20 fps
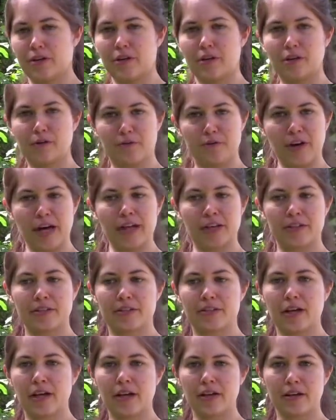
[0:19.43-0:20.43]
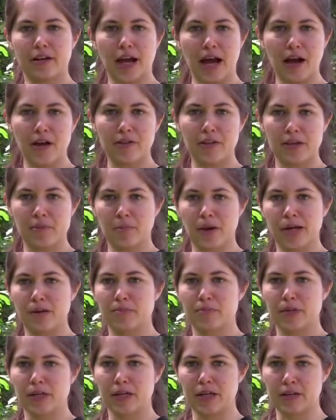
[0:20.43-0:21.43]
effects and how they
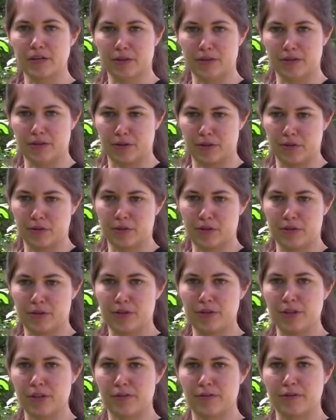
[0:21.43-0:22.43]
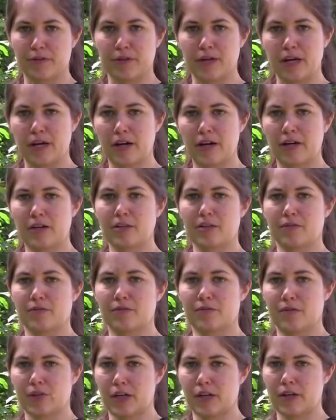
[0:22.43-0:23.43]
might be introduced to different areas
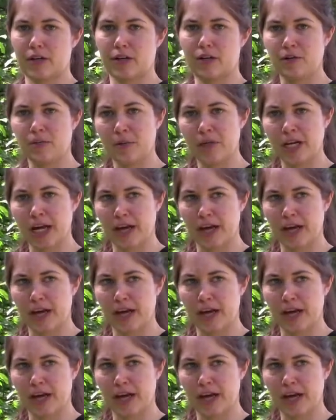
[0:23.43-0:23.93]
via human